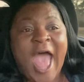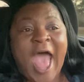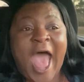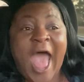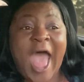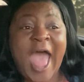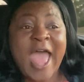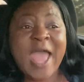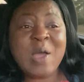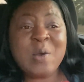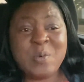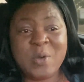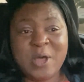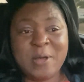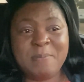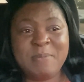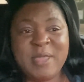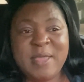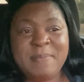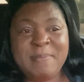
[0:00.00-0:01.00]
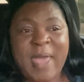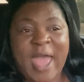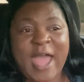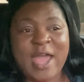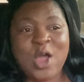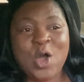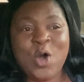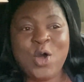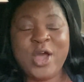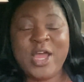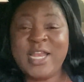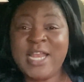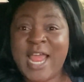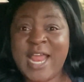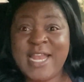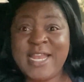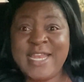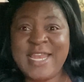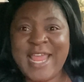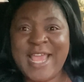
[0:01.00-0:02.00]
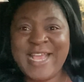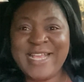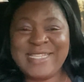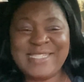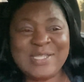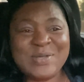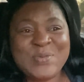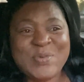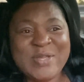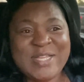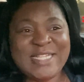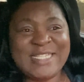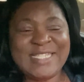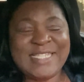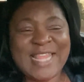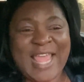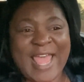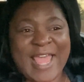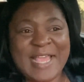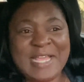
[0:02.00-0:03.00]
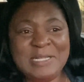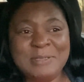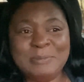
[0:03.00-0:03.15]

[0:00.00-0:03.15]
I will be back on next Wednesday